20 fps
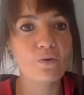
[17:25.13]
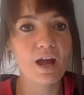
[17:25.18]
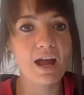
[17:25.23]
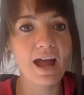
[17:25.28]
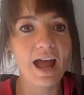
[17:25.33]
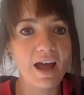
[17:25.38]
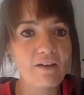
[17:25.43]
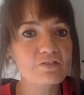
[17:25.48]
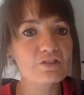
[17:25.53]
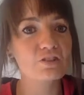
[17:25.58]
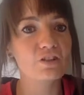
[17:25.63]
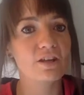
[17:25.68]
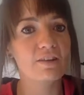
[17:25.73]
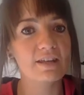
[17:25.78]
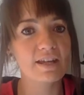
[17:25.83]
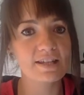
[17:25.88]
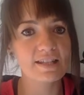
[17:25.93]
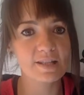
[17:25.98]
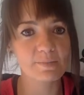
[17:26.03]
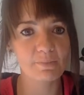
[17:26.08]
haven't got
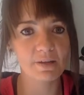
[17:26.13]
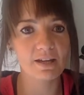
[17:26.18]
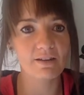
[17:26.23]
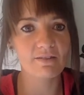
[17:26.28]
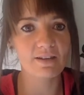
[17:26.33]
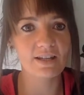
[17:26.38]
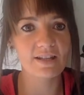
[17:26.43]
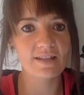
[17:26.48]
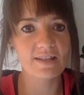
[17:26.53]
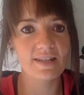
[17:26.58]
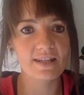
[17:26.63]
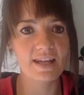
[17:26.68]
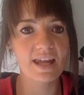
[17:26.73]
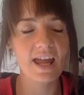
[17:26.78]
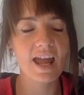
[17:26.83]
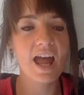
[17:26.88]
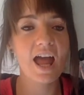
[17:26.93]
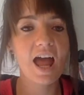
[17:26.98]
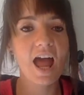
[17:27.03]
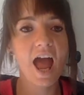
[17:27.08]
the experience in
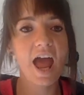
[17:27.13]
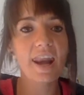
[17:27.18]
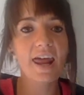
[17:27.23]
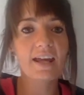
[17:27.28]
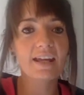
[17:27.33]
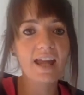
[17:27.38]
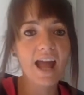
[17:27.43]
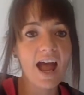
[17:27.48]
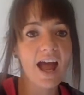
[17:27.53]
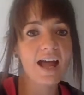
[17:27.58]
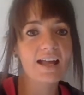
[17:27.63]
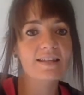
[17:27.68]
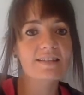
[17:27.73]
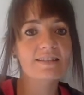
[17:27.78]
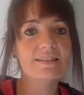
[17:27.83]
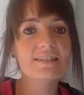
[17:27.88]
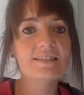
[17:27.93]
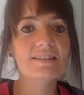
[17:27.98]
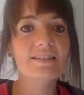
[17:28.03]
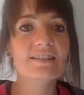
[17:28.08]
it, and I can't
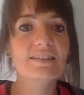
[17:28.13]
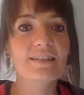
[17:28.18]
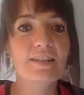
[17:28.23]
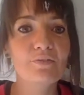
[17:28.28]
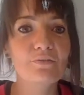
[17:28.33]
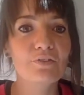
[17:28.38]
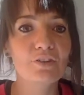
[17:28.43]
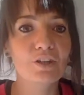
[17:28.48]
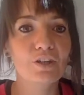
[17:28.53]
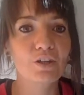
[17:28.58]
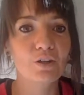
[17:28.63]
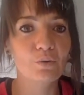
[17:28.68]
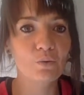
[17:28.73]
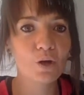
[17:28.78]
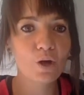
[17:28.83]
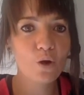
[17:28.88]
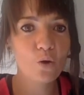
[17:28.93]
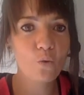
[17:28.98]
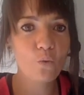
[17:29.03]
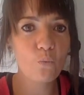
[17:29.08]
give you
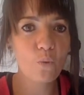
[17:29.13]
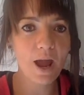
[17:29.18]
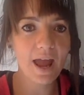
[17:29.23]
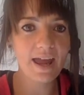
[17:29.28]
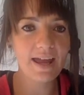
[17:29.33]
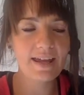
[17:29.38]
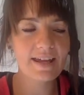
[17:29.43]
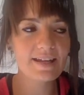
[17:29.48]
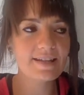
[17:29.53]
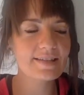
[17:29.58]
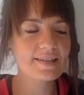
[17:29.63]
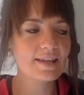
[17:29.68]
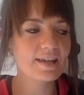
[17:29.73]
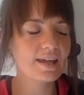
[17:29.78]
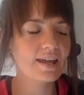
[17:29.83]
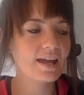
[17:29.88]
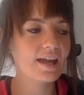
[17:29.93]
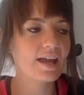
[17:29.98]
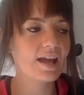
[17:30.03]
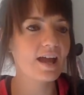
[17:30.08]
ways
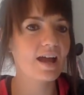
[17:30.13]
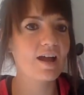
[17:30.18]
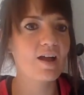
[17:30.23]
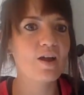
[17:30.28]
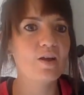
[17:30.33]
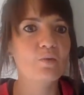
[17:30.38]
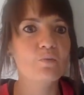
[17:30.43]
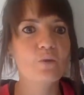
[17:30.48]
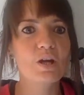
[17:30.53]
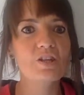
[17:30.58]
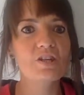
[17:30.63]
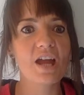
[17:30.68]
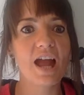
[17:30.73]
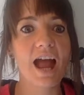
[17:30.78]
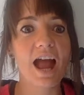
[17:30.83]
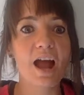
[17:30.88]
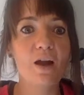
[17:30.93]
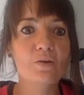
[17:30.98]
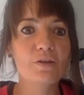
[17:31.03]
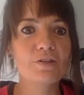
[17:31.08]
in which
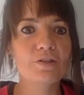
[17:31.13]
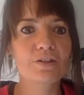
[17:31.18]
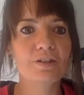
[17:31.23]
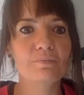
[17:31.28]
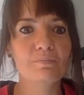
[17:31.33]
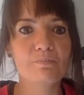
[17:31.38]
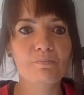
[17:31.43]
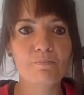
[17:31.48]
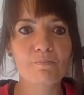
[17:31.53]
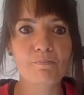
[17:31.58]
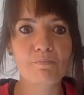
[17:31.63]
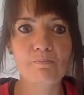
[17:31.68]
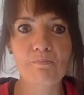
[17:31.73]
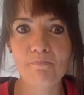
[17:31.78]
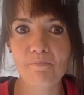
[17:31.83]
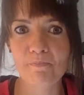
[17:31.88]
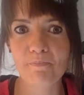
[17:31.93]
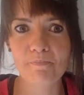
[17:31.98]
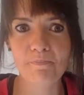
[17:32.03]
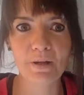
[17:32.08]
how you can
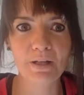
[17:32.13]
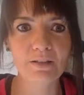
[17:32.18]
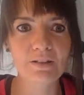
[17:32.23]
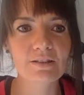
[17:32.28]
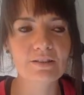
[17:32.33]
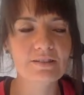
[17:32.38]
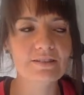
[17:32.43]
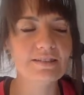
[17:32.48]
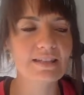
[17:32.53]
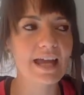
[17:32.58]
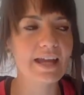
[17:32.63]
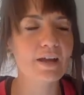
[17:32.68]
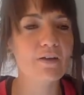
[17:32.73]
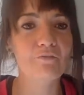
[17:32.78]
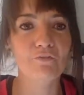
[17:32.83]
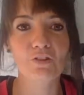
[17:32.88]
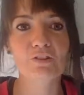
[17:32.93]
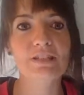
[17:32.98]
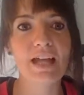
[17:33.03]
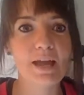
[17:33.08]
build like
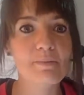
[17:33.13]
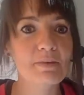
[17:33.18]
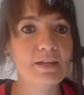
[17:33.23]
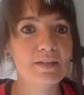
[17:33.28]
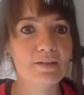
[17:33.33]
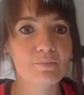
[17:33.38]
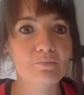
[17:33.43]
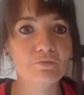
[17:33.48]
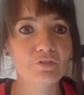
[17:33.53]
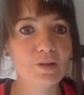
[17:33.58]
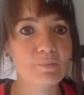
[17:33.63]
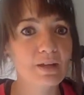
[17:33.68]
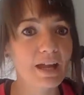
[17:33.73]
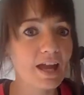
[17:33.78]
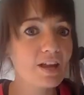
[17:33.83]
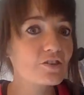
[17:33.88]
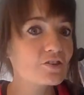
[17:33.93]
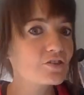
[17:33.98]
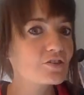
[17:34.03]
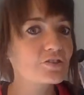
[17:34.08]
a full-time income from it.
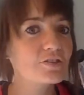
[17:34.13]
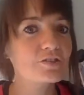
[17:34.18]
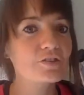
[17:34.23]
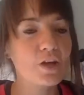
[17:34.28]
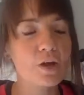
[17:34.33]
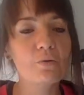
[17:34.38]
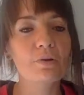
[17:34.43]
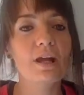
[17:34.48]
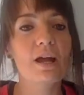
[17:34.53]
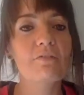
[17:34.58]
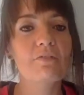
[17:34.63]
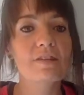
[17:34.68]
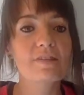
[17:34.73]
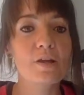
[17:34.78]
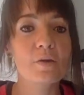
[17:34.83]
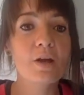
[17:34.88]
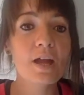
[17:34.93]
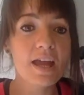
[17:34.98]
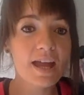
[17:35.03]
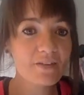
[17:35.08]
I just don't have it.
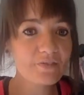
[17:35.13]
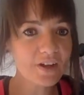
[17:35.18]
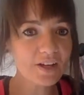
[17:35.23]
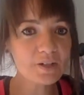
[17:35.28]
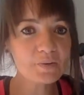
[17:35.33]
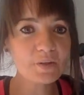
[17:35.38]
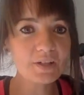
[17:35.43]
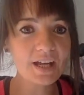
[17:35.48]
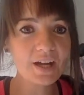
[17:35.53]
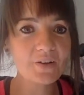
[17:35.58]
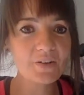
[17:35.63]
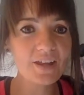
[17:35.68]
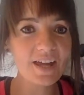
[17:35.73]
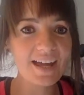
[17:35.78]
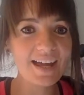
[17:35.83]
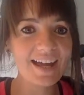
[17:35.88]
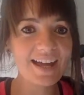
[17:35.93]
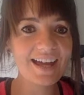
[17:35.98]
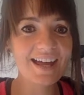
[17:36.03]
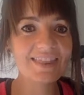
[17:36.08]
So if anyone out
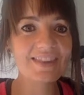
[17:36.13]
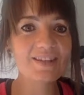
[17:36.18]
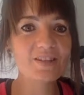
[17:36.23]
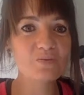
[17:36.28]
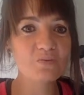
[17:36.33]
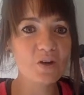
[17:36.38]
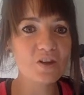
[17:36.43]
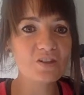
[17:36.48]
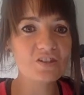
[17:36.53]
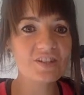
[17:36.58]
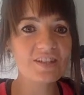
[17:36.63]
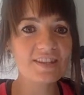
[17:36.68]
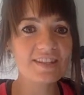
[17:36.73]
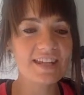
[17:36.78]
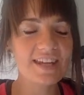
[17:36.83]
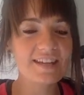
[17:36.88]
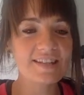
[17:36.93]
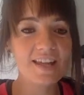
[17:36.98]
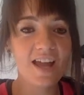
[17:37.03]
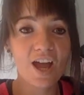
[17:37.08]
there that's watching
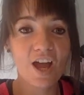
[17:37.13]
this